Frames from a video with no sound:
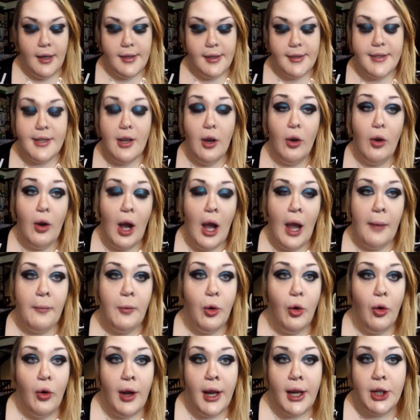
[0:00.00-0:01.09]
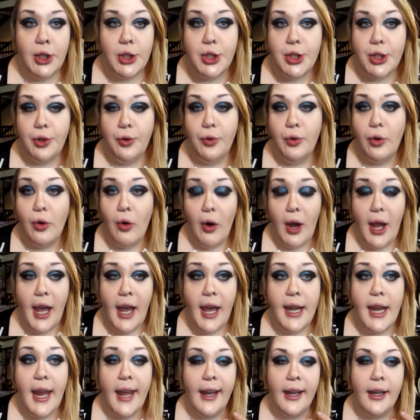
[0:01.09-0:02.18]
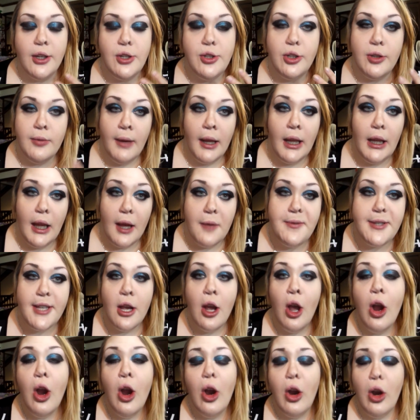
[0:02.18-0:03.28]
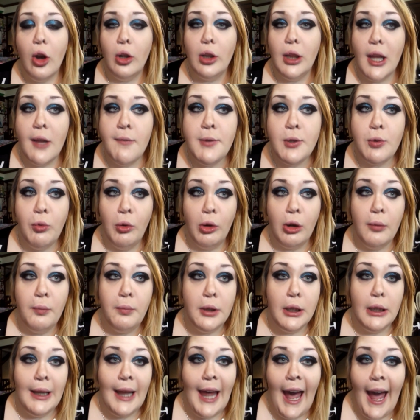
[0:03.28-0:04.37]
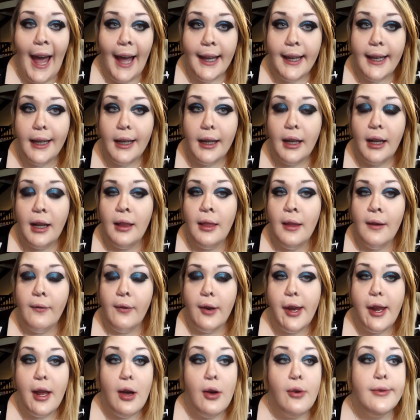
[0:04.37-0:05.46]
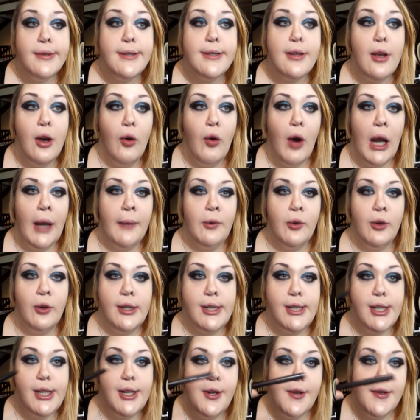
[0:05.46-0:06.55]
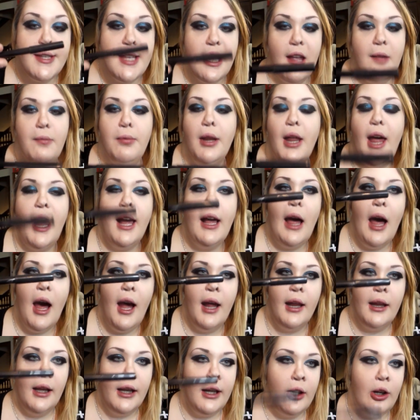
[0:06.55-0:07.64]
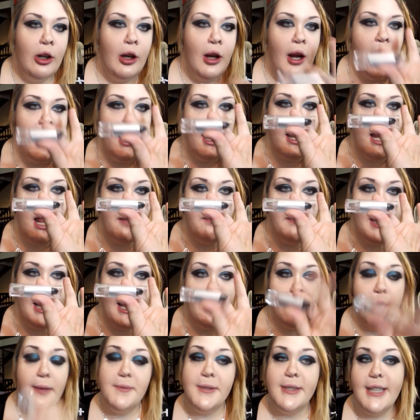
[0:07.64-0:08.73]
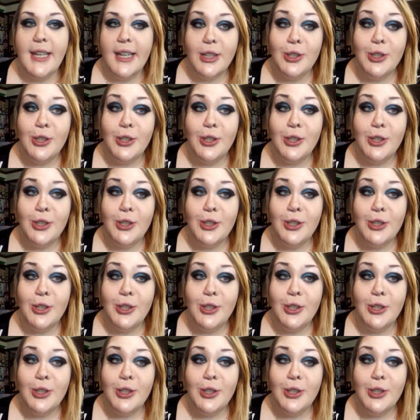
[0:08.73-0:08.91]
So I'm going to go ahead and do my lips. Her lips were black in the video, so I'm going to use a black eyeliner and a black lipstick